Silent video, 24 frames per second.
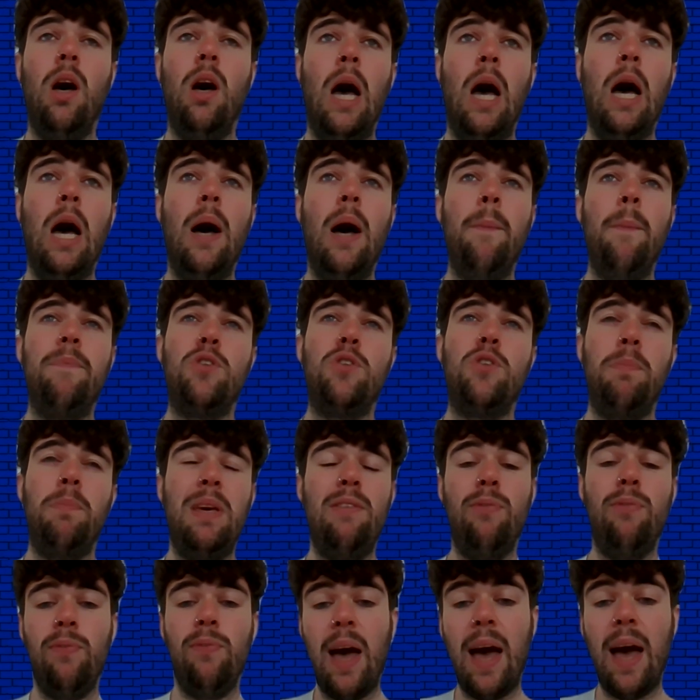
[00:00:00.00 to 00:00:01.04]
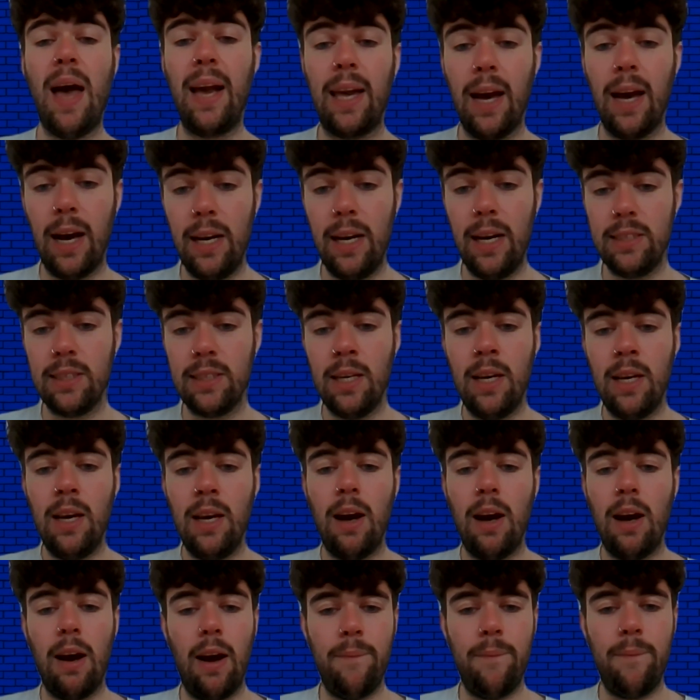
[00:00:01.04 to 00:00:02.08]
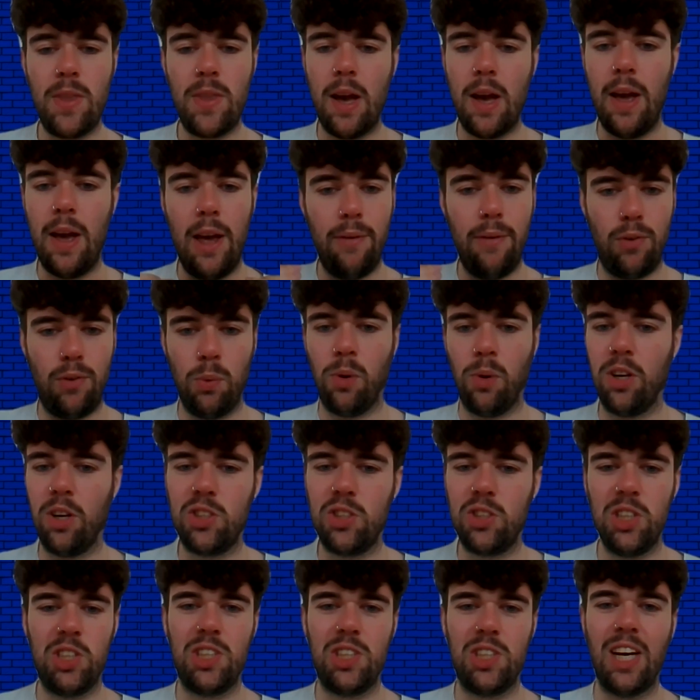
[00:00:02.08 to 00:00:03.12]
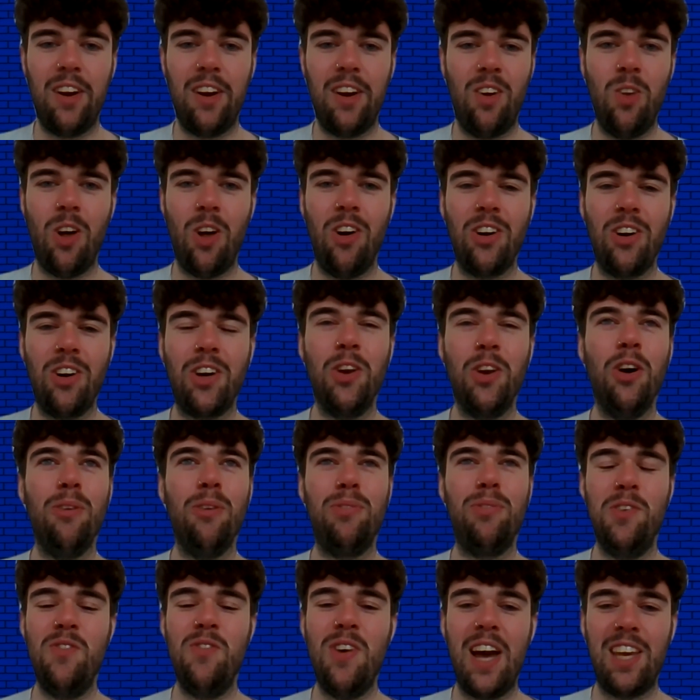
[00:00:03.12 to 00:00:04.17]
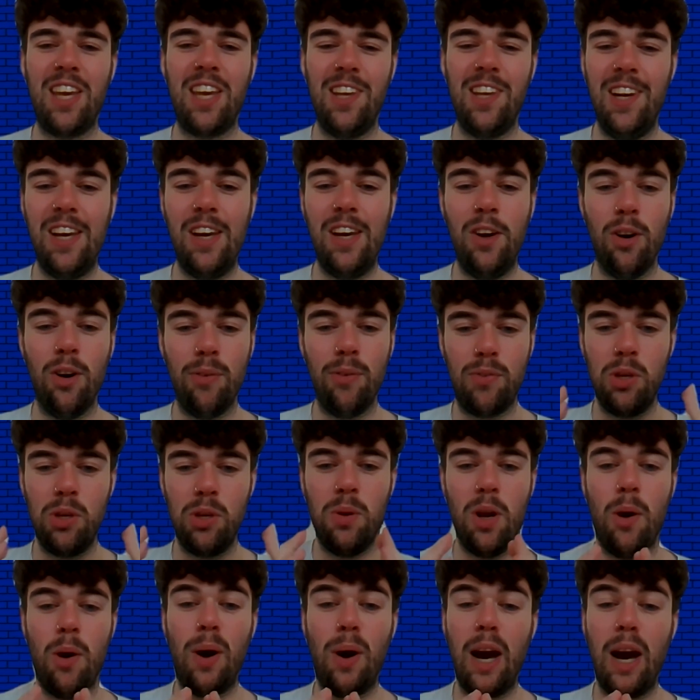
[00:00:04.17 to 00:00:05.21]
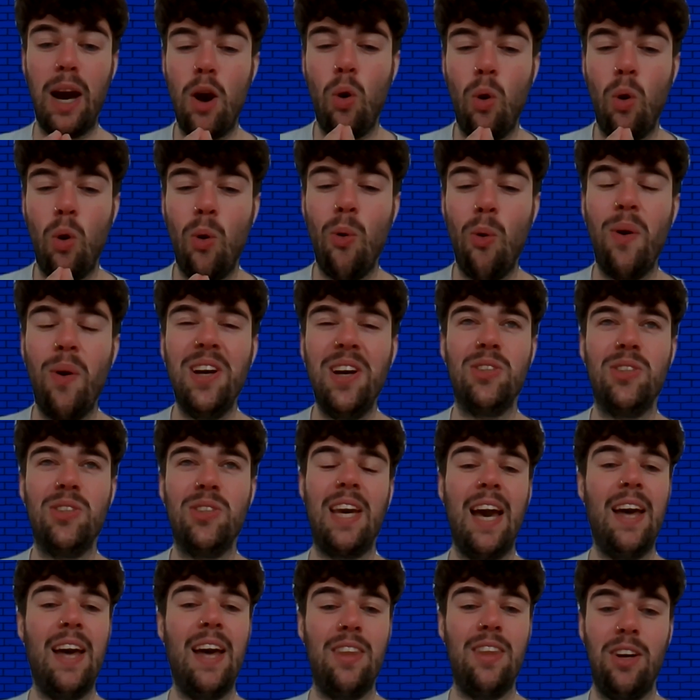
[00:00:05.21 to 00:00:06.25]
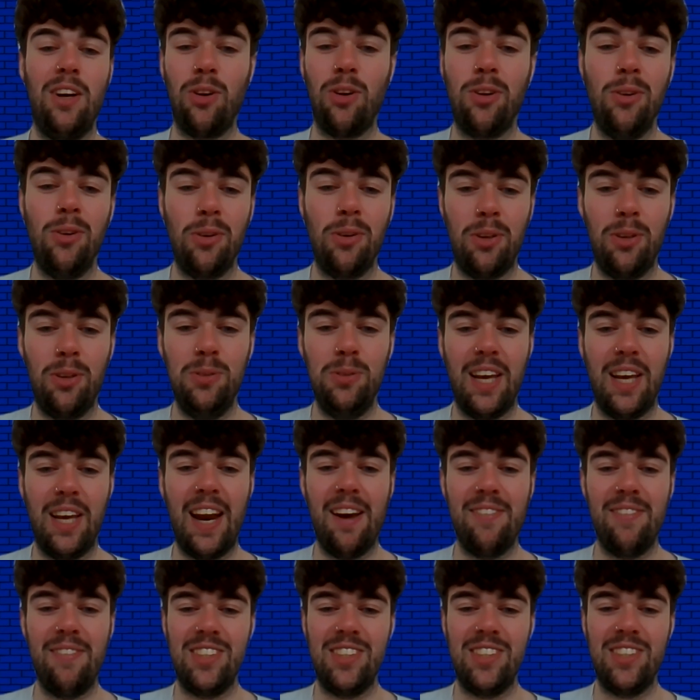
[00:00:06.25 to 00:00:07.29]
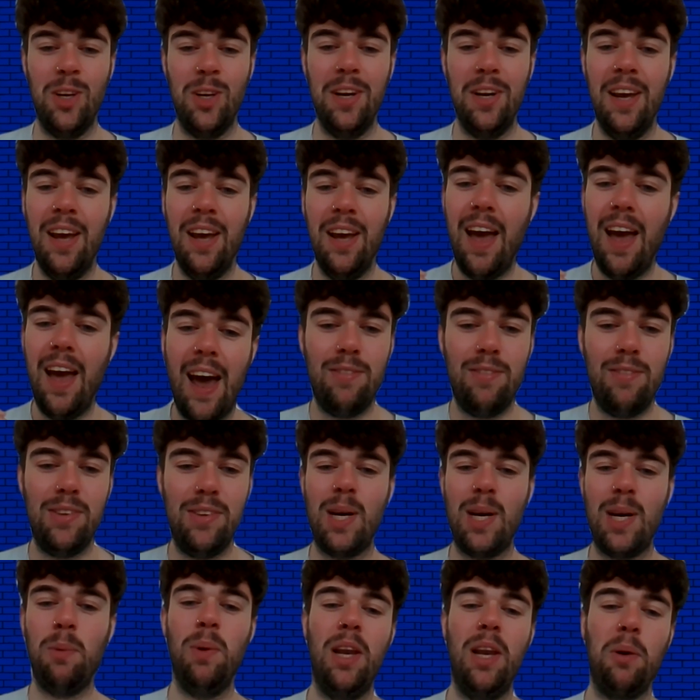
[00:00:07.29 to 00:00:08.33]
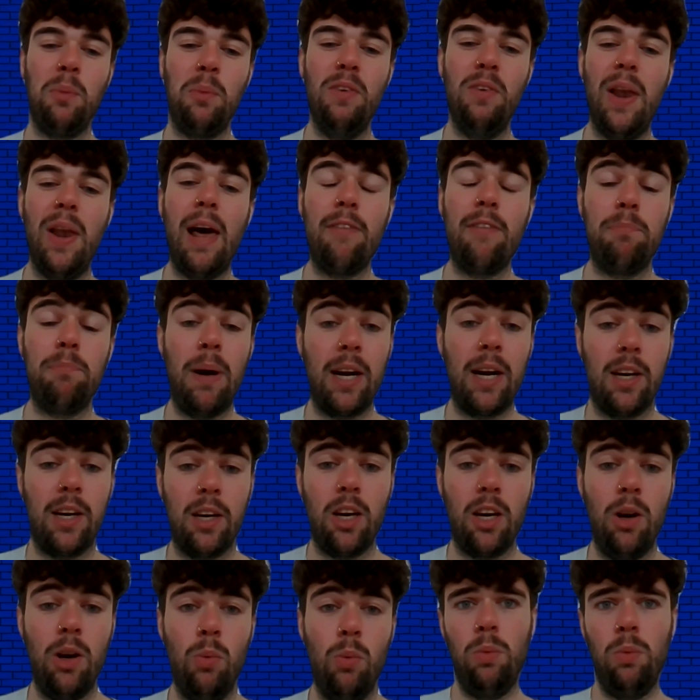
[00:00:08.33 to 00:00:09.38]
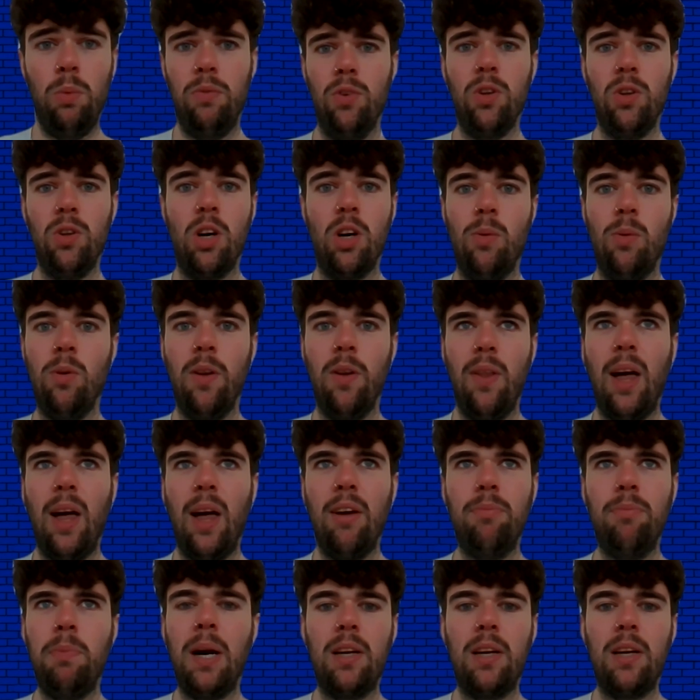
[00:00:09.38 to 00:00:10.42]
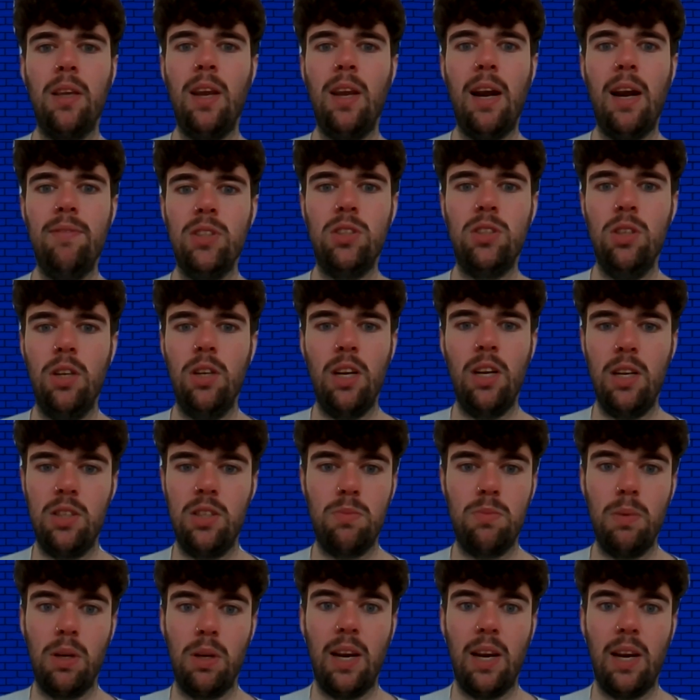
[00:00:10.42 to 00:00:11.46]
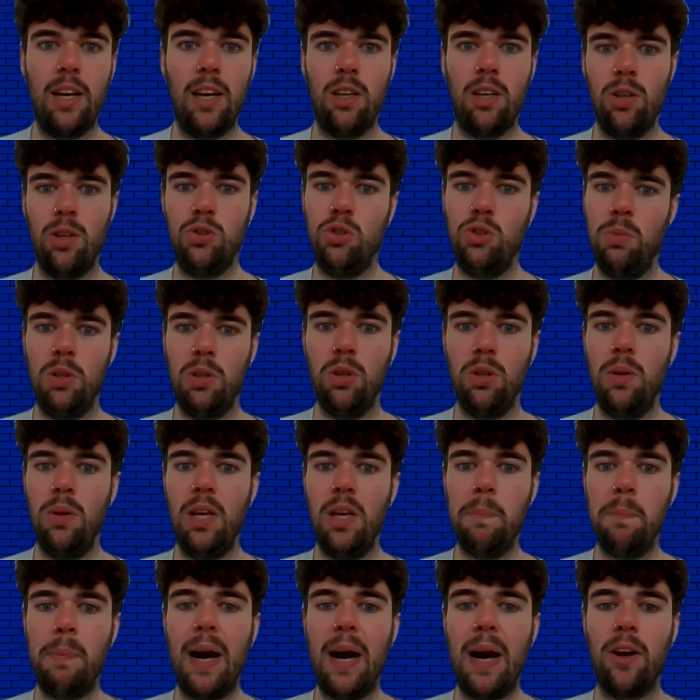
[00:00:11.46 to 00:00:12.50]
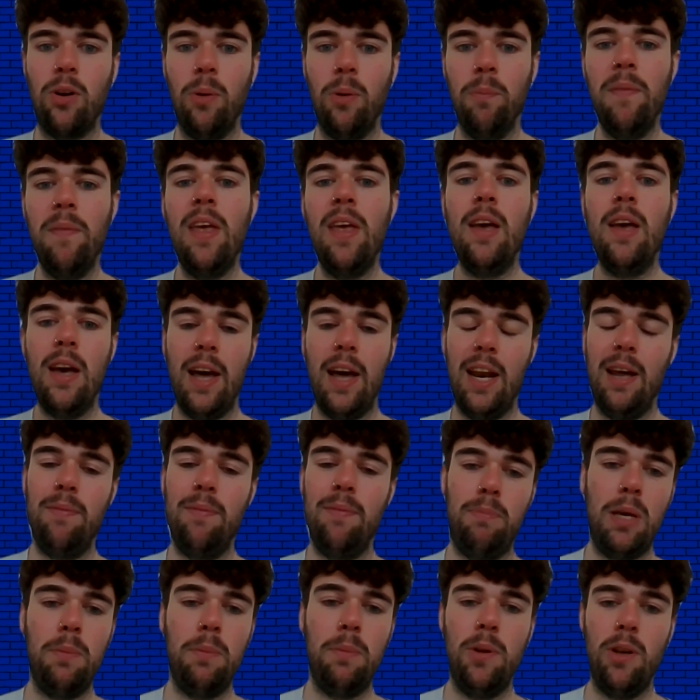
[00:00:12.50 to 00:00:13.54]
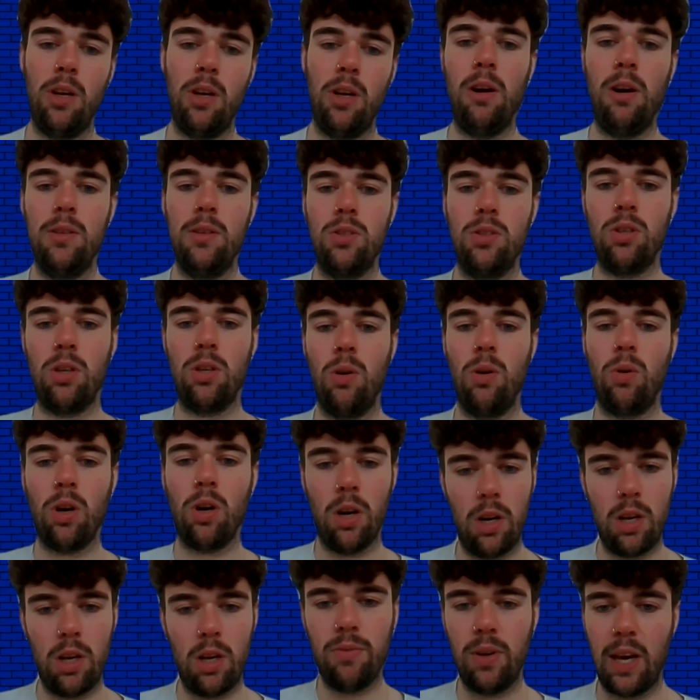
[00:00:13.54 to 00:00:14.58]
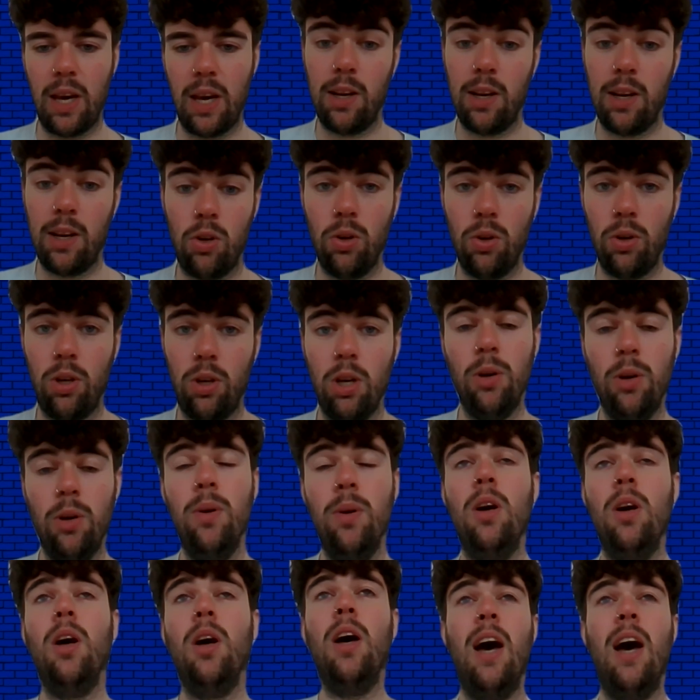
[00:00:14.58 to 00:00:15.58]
To be fair, guys, if you watch this channel long enough and regularly enough, you know I always forget that Nkunku's at Everton. Every time we link with a left-back, I go, well, we've only got one left-back at Everton, and it's Mikalenko, so we do need a backup. And then people in the comments will go, Connor, you're forgetting Nkunku.